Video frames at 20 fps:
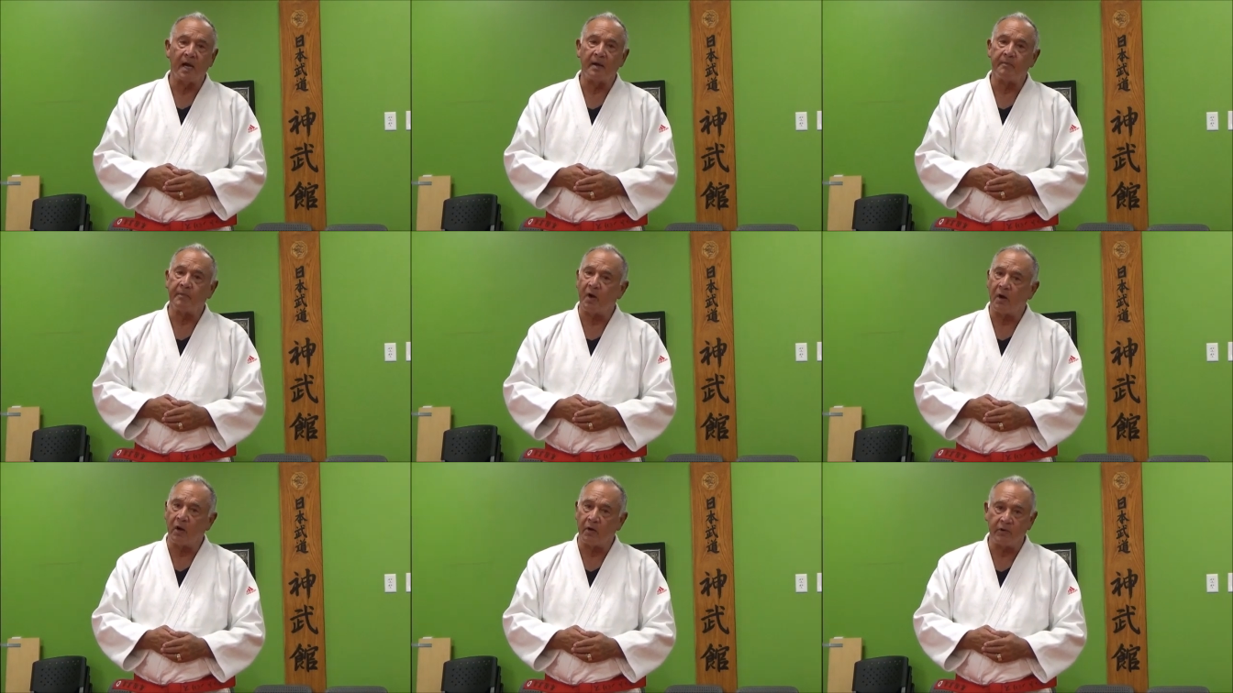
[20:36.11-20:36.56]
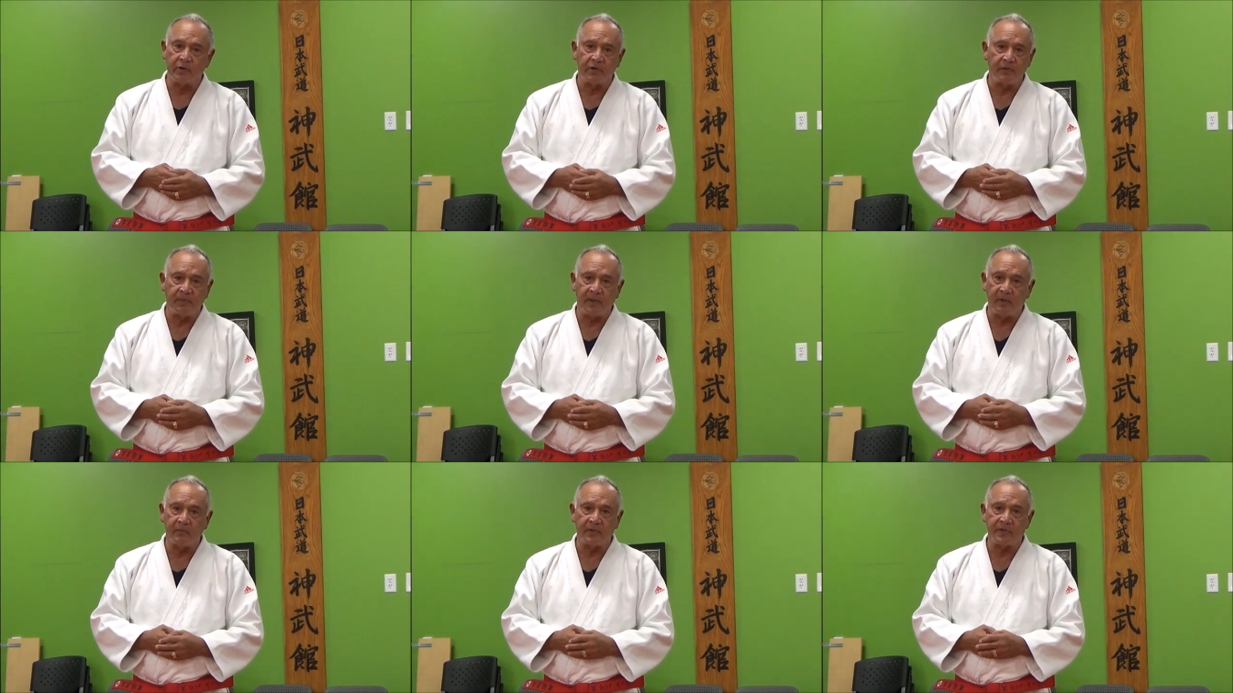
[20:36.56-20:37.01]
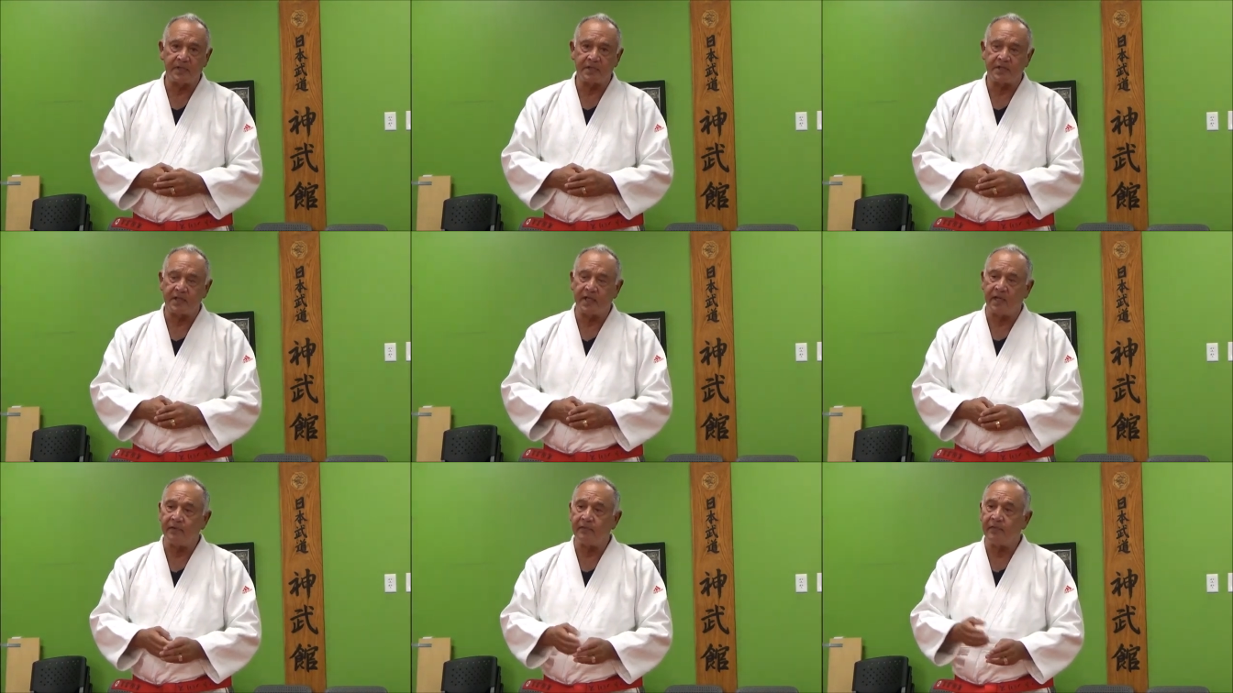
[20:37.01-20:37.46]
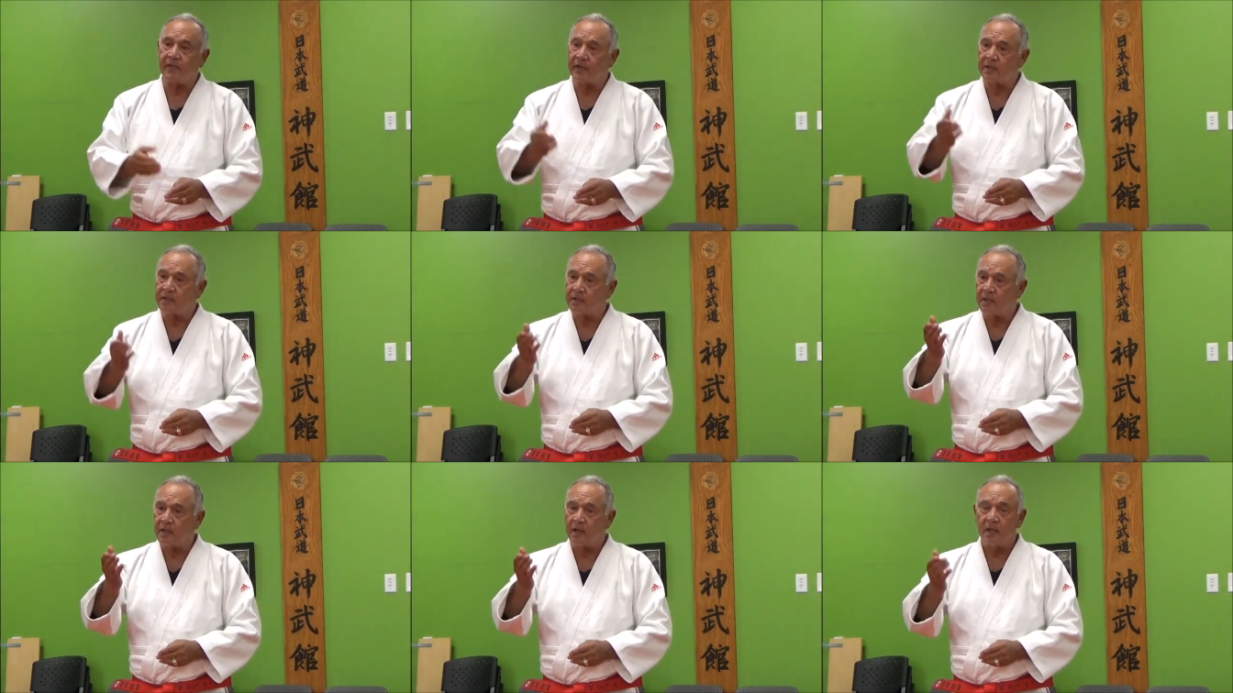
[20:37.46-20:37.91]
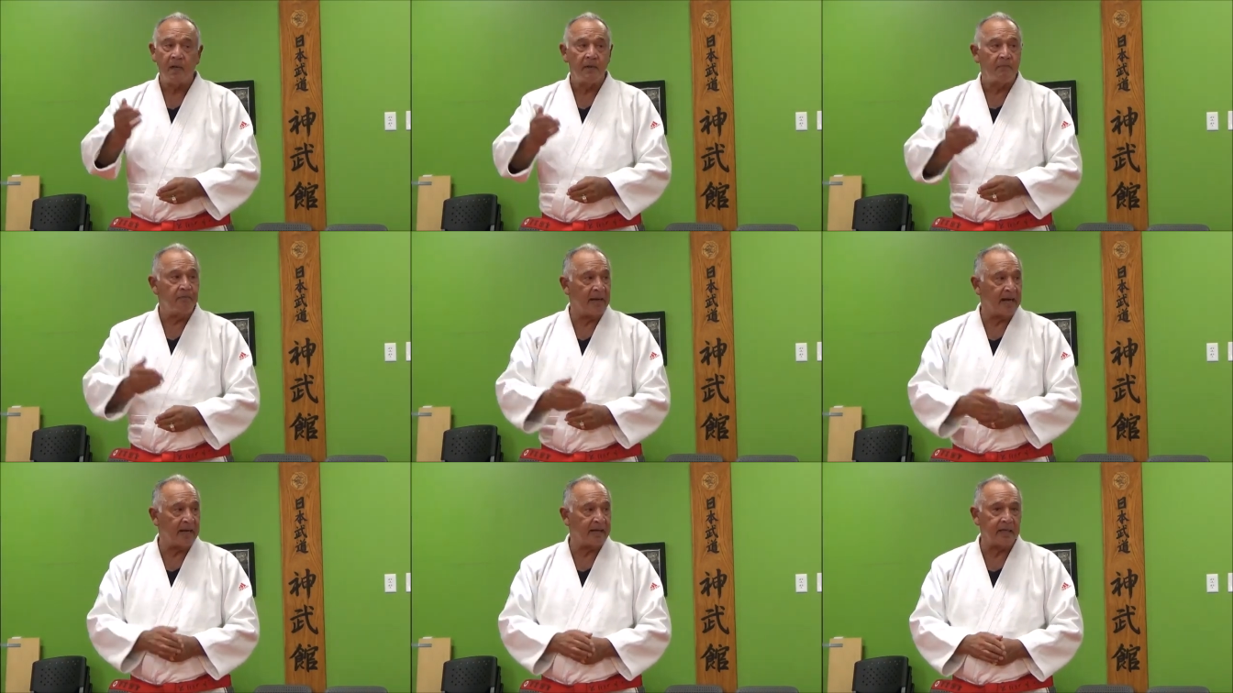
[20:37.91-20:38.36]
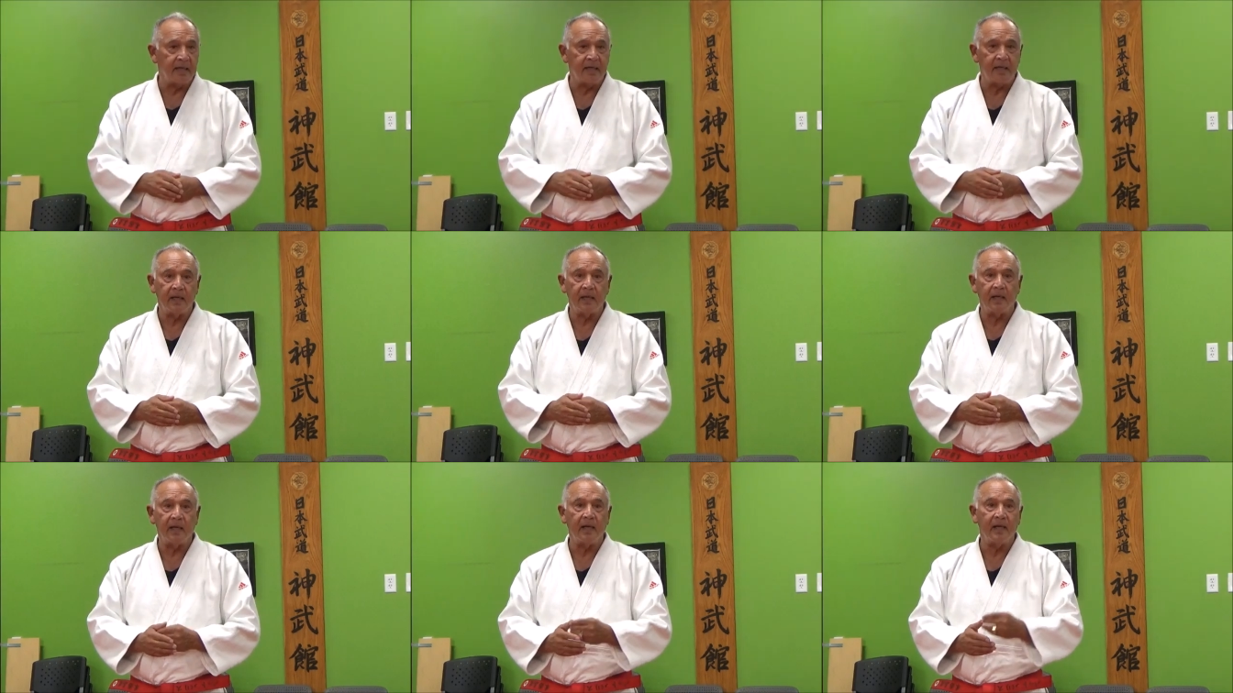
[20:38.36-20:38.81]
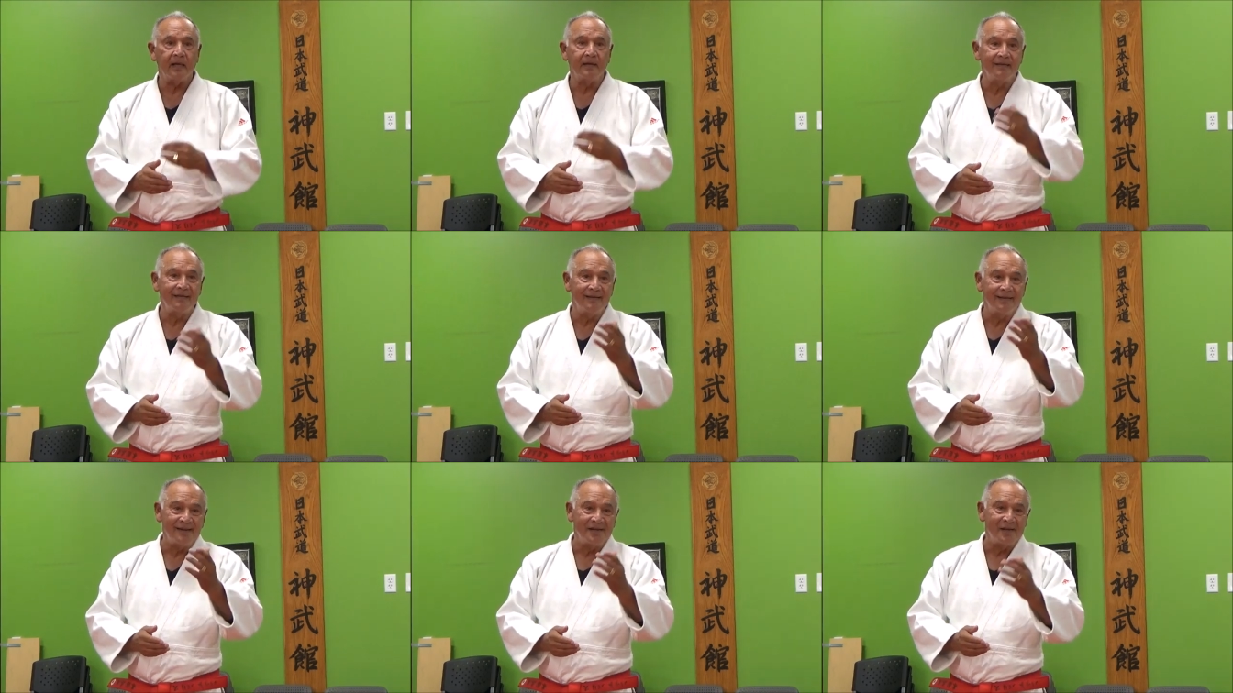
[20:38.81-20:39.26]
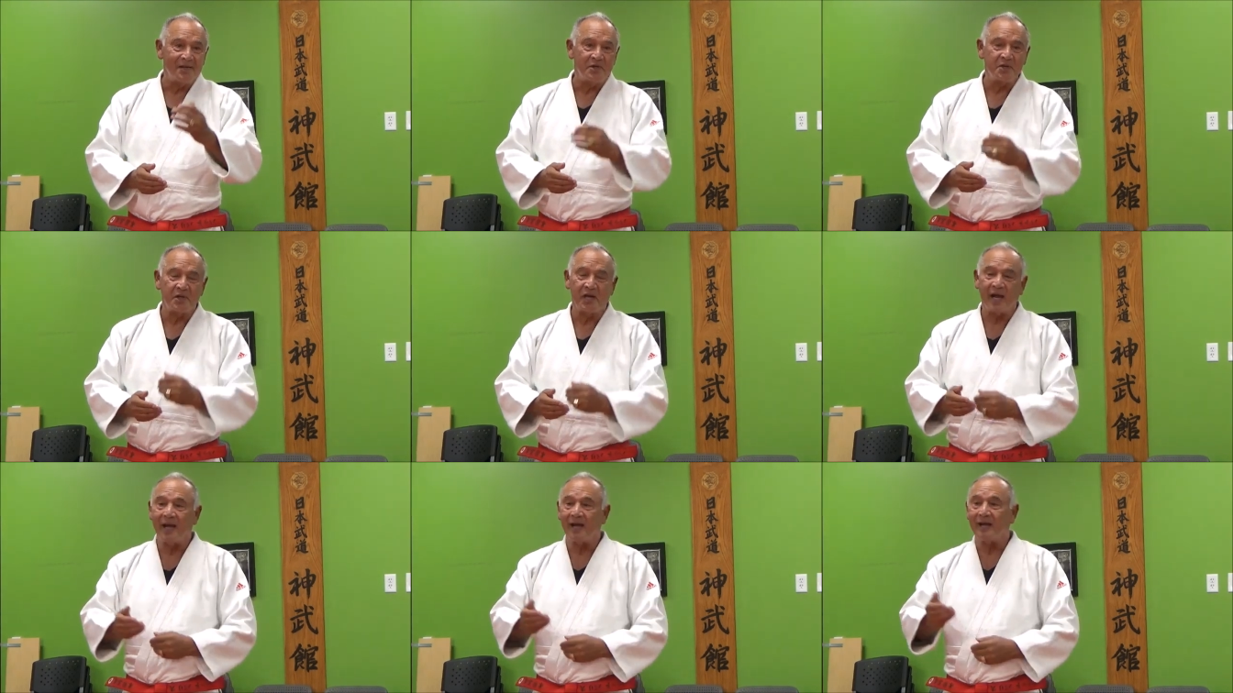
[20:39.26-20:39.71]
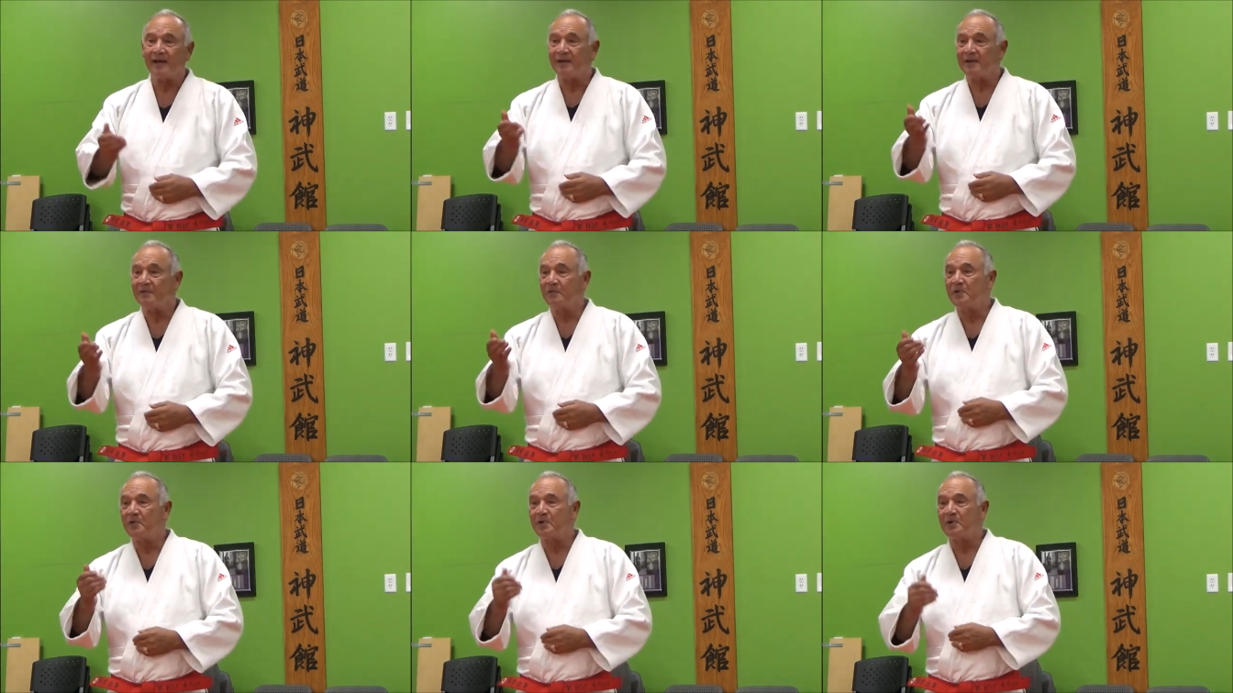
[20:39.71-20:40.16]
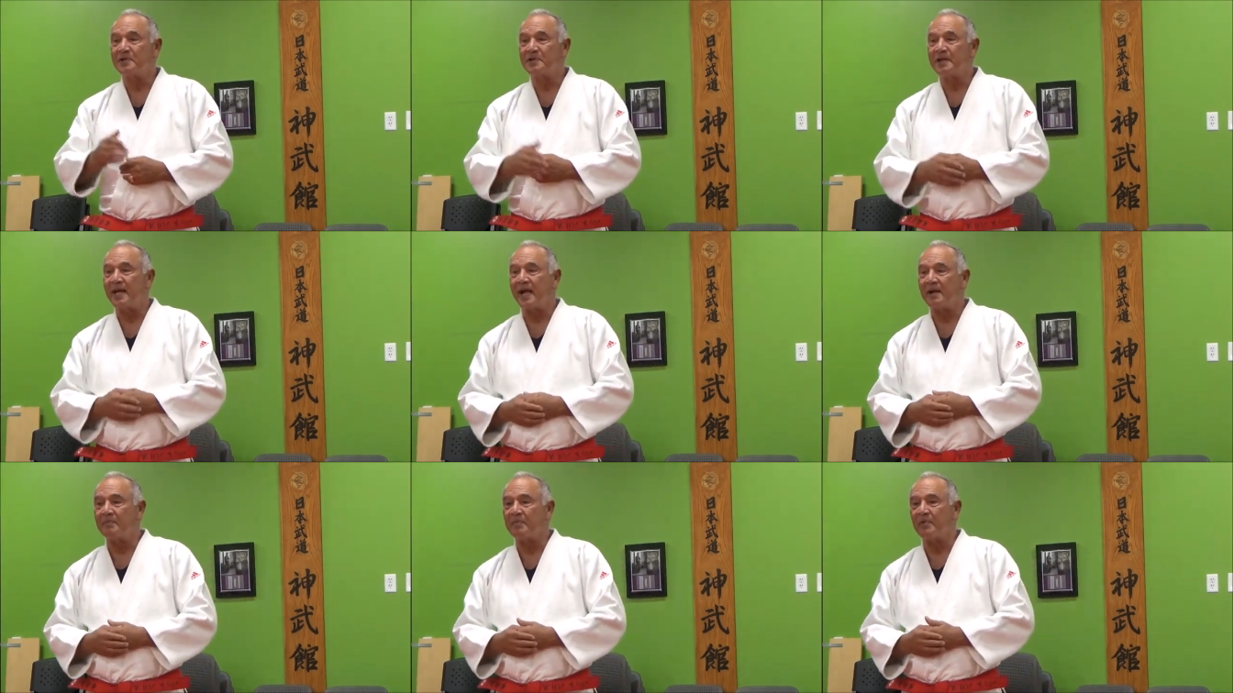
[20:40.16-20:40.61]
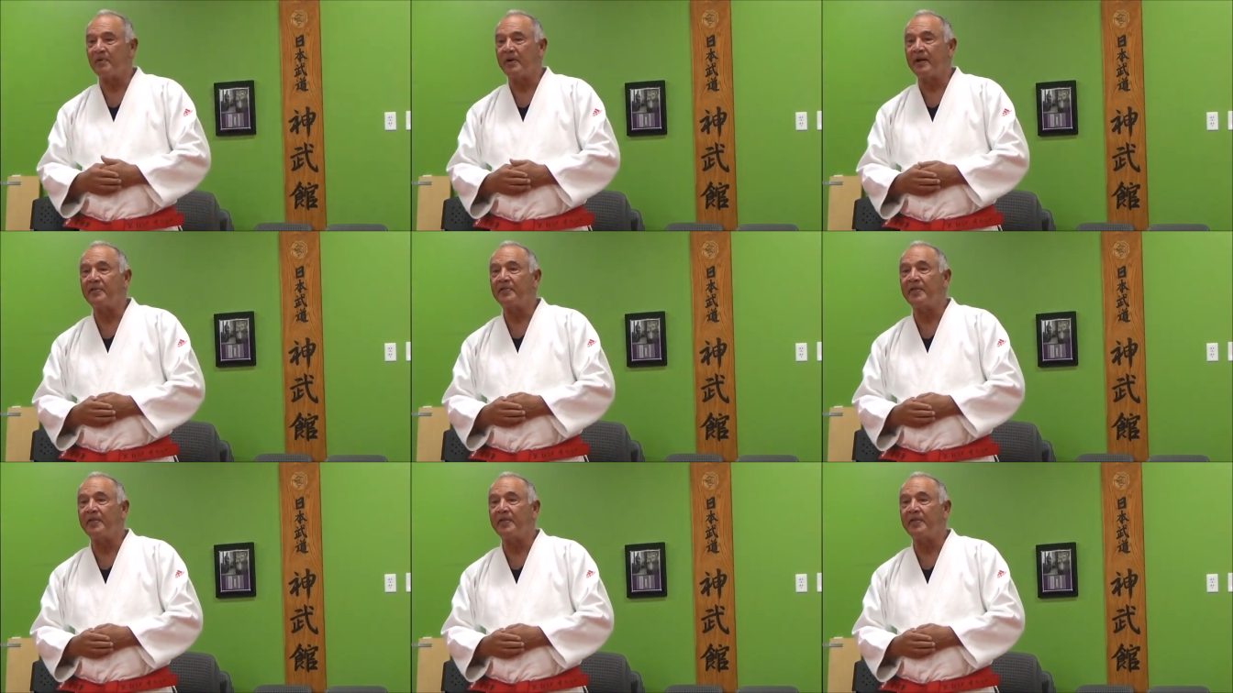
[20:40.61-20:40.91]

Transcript: I'm honored to be with Steve and Becky and Jan and, of course, Anne Marie.